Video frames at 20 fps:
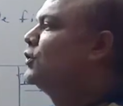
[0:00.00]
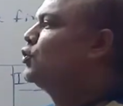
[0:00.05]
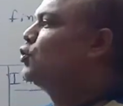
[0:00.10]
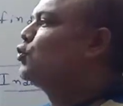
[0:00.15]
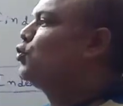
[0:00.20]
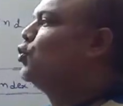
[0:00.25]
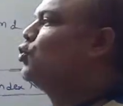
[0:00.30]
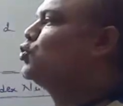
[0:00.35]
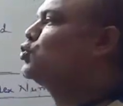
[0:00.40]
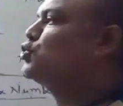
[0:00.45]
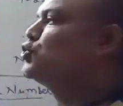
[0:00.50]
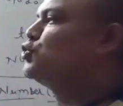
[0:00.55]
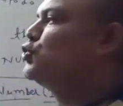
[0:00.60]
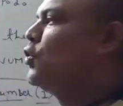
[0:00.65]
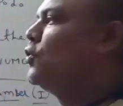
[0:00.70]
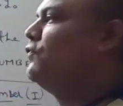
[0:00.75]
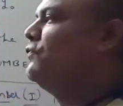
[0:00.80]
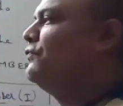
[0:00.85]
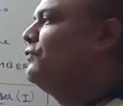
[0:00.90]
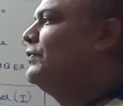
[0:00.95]
cost
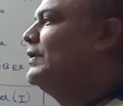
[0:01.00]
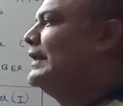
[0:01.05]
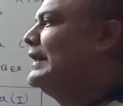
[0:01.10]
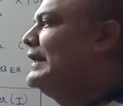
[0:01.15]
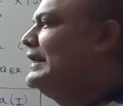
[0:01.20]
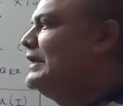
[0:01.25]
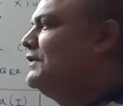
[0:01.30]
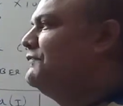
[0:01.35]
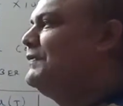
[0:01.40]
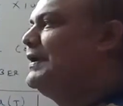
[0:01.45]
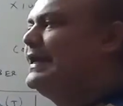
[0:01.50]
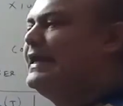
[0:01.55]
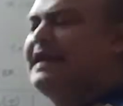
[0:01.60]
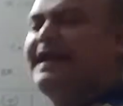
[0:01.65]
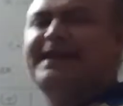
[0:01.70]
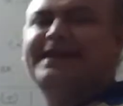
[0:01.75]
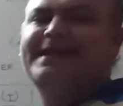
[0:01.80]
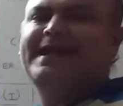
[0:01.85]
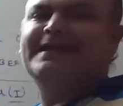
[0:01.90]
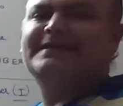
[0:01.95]
of
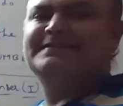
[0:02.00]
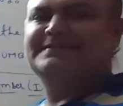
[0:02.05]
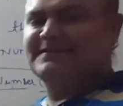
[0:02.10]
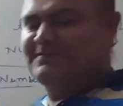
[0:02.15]
living index